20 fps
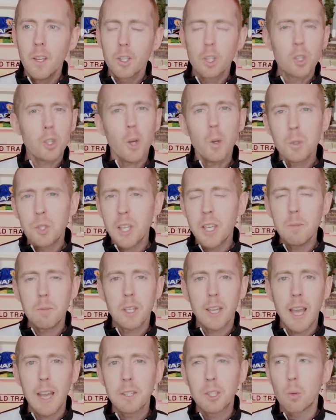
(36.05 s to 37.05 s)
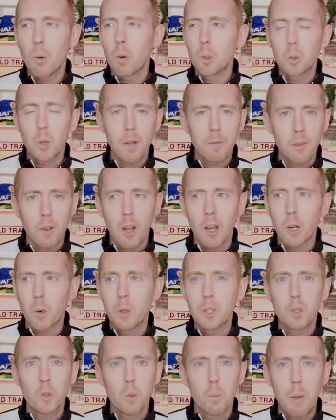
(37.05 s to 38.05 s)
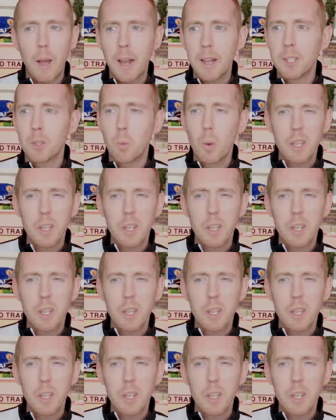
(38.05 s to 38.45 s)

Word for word: just those teams that came to Old Trafford, like Crystal Palace,